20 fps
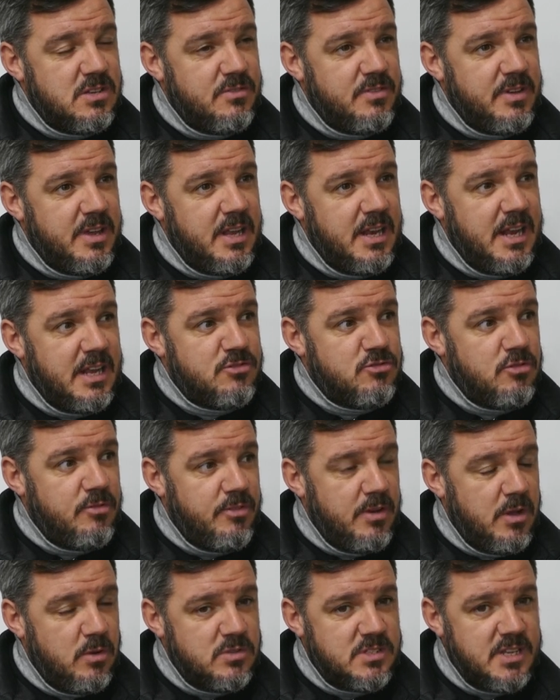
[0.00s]
of a lateral
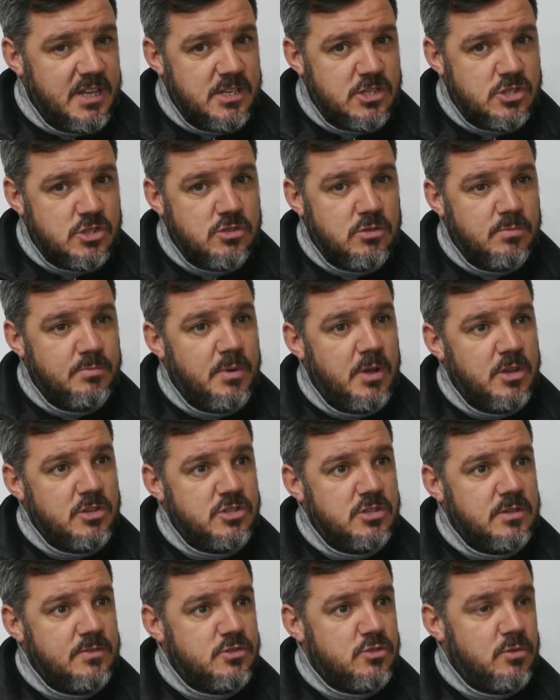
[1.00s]
flow test, some
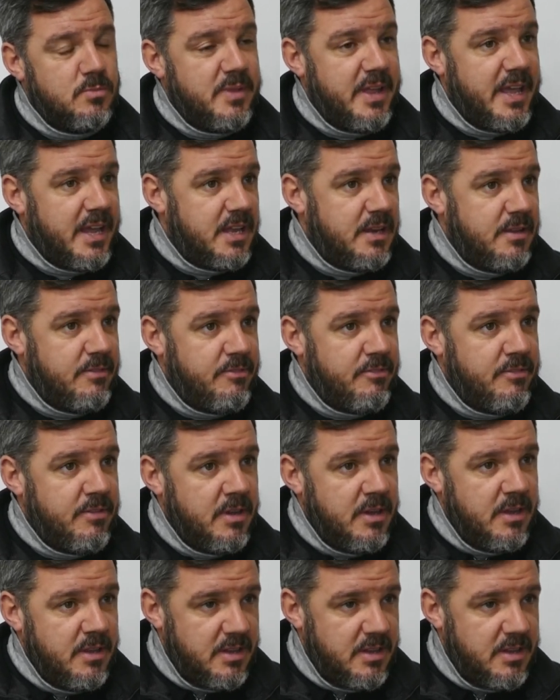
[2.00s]
positive, some negative.